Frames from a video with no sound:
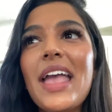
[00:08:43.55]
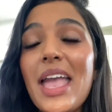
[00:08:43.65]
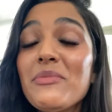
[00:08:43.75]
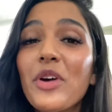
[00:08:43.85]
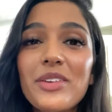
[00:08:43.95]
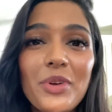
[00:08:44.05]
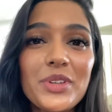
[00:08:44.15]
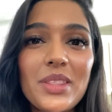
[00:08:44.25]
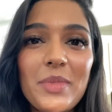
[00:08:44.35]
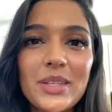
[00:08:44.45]
am grateful
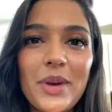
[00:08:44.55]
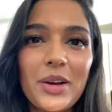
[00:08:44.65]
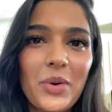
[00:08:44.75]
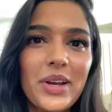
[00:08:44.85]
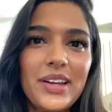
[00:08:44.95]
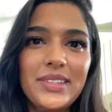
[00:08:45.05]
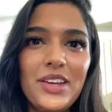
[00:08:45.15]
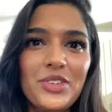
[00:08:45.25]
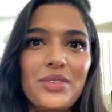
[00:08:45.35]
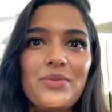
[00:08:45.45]
to the Miss America
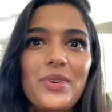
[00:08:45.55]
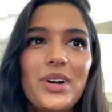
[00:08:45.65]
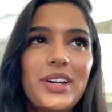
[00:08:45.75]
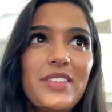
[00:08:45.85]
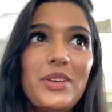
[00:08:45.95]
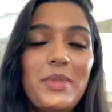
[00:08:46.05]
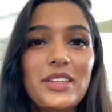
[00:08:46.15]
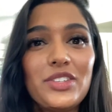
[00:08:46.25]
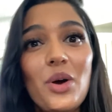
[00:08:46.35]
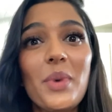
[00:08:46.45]
organization for giving me
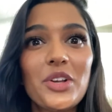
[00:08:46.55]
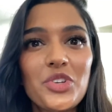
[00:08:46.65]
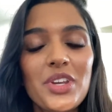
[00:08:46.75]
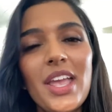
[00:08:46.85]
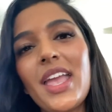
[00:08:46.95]
so much